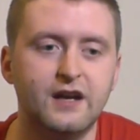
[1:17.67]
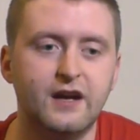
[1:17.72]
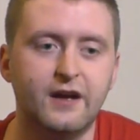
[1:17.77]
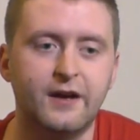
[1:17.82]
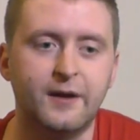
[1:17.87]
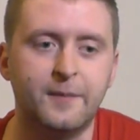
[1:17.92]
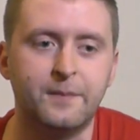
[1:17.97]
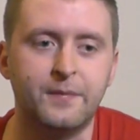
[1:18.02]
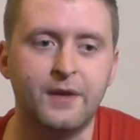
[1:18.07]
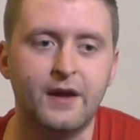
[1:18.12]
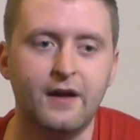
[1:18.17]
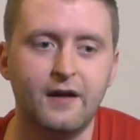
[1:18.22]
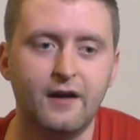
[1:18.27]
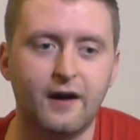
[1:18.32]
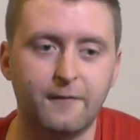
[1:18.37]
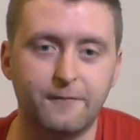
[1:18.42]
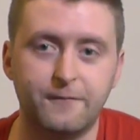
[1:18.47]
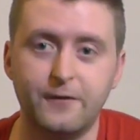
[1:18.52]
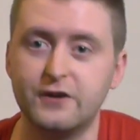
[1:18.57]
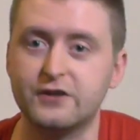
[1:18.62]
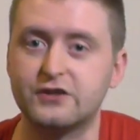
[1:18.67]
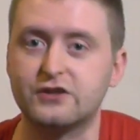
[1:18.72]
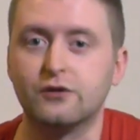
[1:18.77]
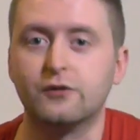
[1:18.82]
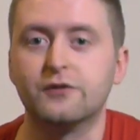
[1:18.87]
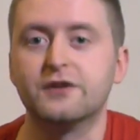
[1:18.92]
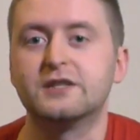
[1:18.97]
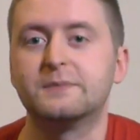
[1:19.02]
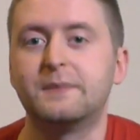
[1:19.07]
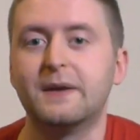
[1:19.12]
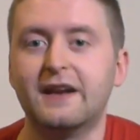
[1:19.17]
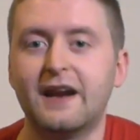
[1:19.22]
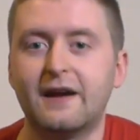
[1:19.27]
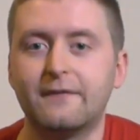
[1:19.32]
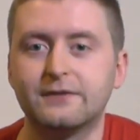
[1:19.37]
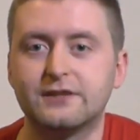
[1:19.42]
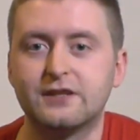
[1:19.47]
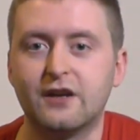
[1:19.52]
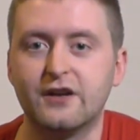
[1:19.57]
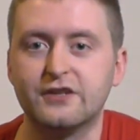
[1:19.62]
Um, I first saw this being
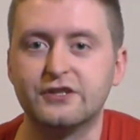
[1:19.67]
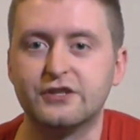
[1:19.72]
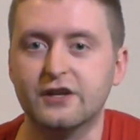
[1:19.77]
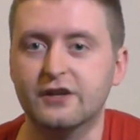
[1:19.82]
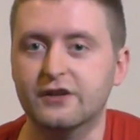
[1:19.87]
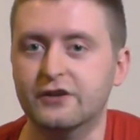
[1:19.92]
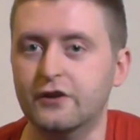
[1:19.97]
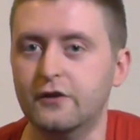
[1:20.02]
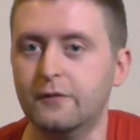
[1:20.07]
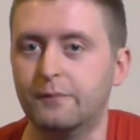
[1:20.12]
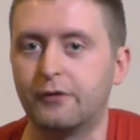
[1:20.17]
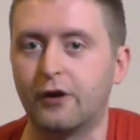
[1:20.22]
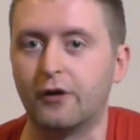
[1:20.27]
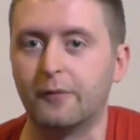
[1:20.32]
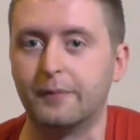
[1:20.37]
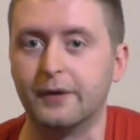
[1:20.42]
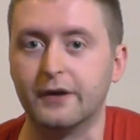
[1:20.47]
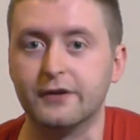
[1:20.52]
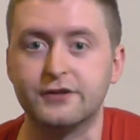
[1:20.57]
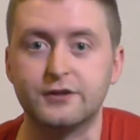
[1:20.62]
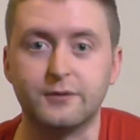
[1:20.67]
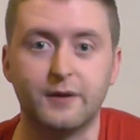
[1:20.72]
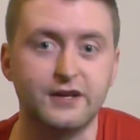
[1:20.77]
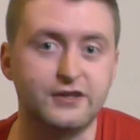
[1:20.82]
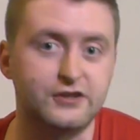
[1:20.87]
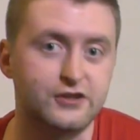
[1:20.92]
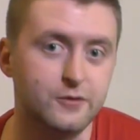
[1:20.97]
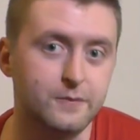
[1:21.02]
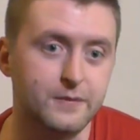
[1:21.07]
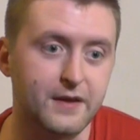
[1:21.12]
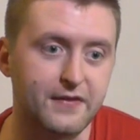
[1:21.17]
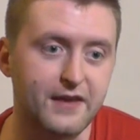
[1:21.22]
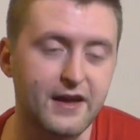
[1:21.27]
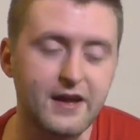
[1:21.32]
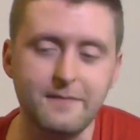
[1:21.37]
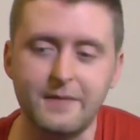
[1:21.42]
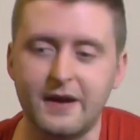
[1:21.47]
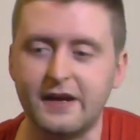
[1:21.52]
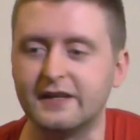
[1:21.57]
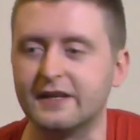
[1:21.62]
advertised at a new Pro booth, so I assumed that
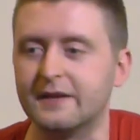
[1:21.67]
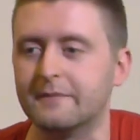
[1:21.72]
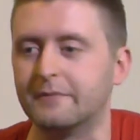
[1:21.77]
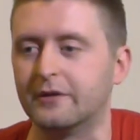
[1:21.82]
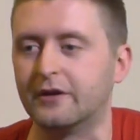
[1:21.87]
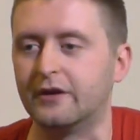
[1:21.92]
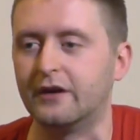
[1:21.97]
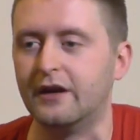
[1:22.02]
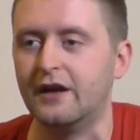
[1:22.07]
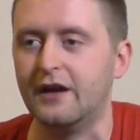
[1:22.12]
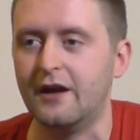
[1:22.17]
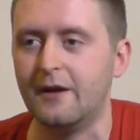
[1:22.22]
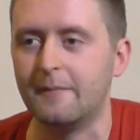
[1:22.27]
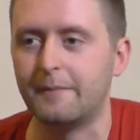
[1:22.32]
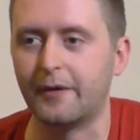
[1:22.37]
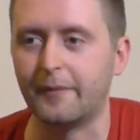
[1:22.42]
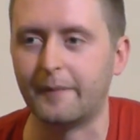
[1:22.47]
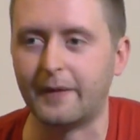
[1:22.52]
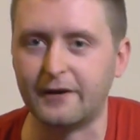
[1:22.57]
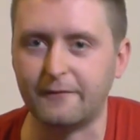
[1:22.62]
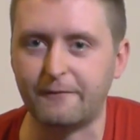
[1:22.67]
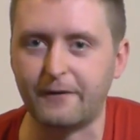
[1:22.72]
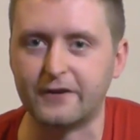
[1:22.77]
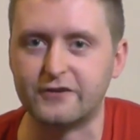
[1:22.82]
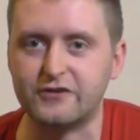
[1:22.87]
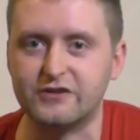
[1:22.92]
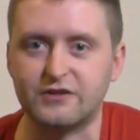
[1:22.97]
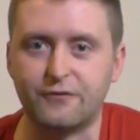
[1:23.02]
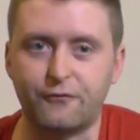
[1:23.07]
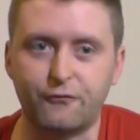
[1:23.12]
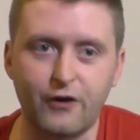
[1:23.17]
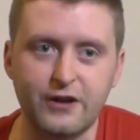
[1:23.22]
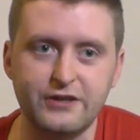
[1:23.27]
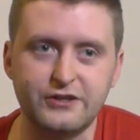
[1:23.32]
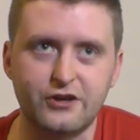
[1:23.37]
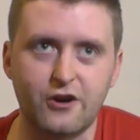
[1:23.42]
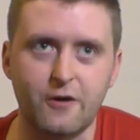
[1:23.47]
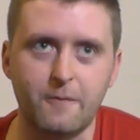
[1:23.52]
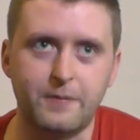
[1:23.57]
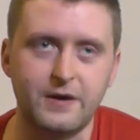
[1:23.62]
they made it, but Bo Manufacture is a
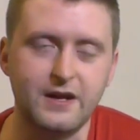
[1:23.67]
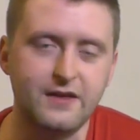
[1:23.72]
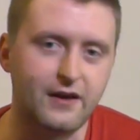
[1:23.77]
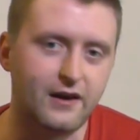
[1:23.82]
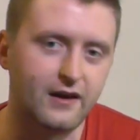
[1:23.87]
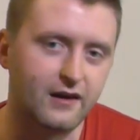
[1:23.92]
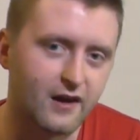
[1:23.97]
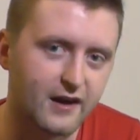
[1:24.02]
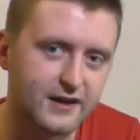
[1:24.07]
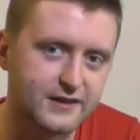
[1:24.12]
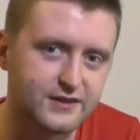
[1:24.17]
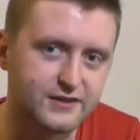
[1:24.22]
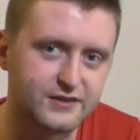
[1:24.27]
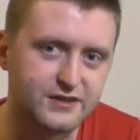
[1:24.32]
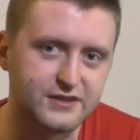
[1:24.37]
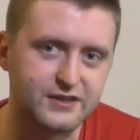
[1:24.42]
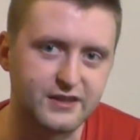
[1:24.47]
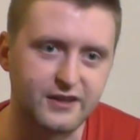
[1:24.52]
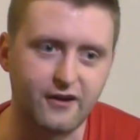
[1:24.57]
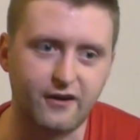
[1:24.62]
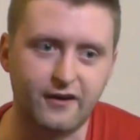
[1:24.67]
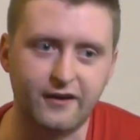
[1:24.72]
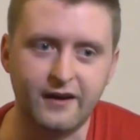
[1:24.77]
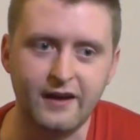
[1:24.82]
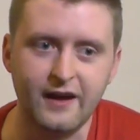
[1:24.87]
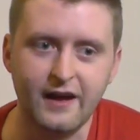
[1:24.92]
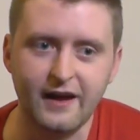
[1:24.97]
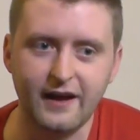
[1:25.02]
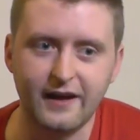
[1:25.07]
French company that licenses the gun,